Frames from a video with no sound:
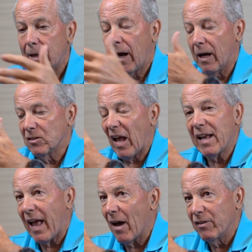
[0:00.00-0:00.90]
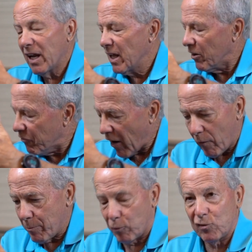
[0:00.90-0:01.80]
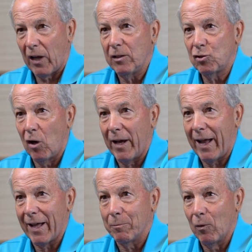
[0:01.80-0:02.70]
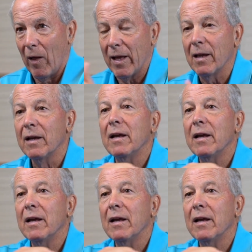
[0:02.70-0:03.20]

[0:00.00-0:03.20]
having to hit a very precise shot out of play,